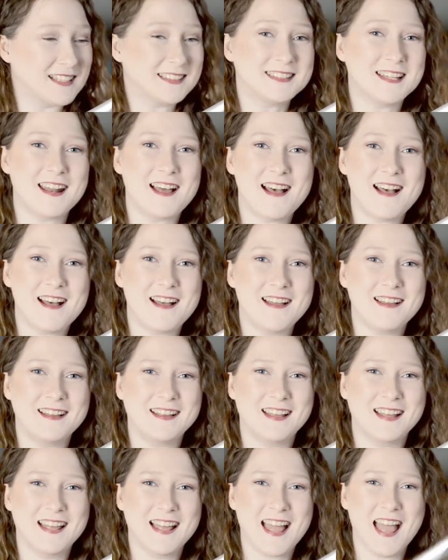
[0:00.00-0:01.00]

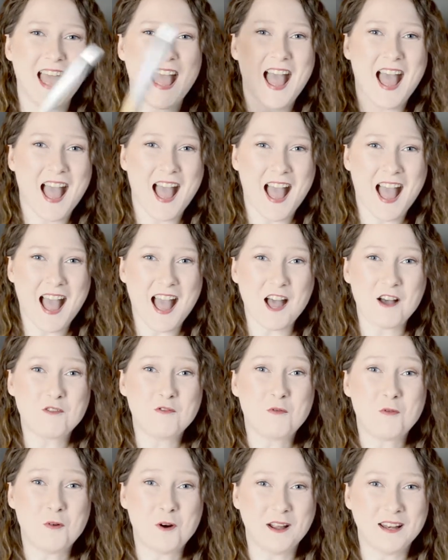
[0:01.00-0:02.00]
ta-da! I
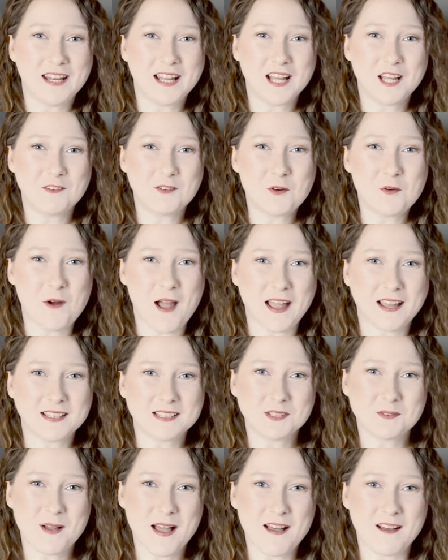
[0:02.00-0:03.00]
have one to give away
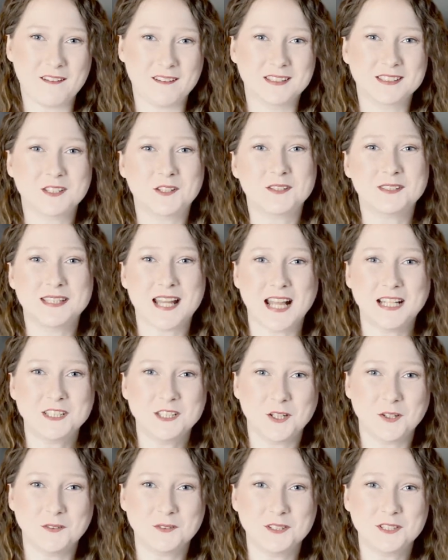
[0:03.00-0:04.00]
as well, so stay
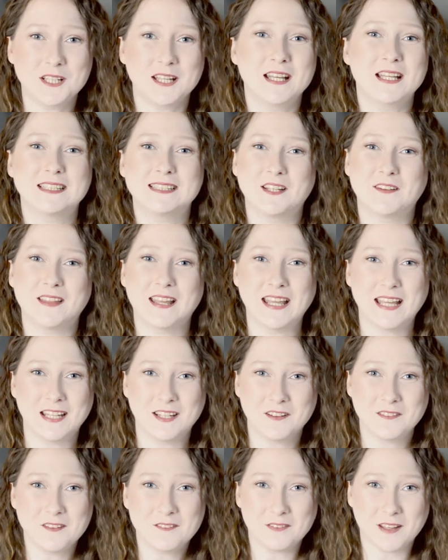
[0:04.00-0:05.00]
tuned till the
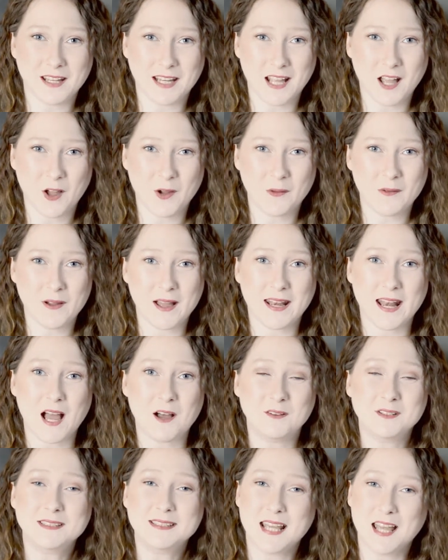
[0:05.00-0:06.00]
end of the video and
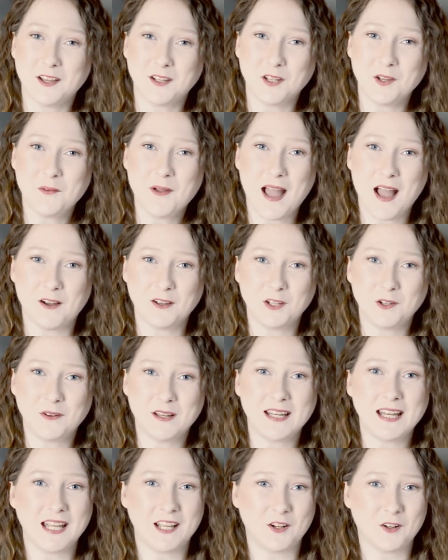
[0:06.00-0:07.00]
I'll tell you how you
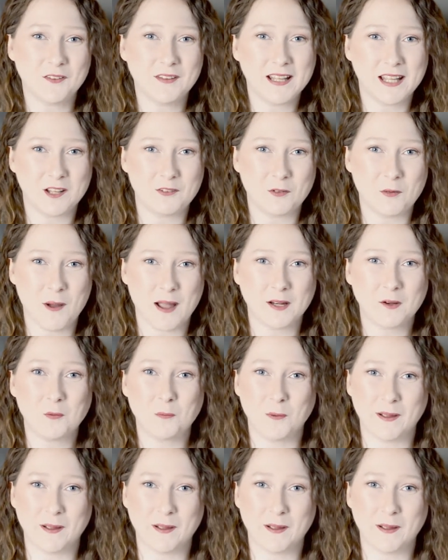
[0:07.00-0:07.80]
can enter the giveaway to